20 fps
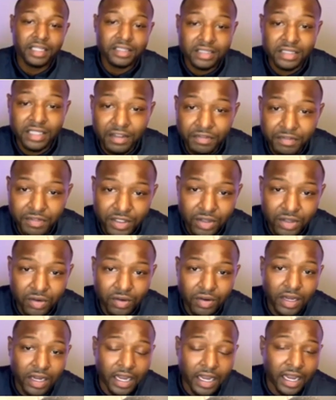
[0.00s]
is definitely
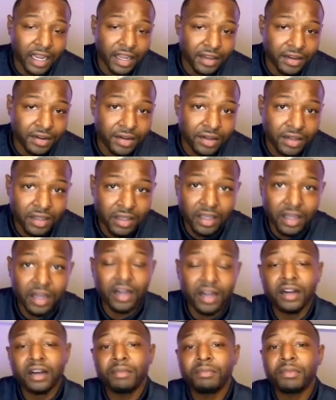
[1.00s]
going higher.
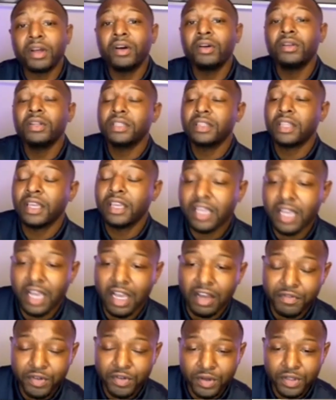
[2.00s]
The only thing
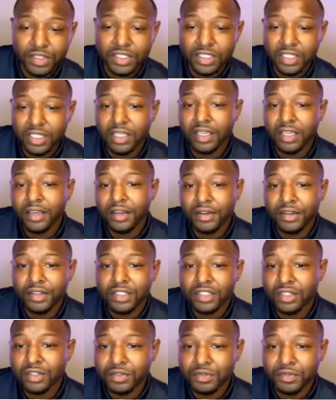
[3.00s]
I foresee here in
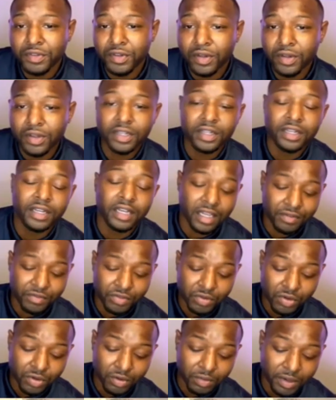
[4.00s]
Central Florida, now if you're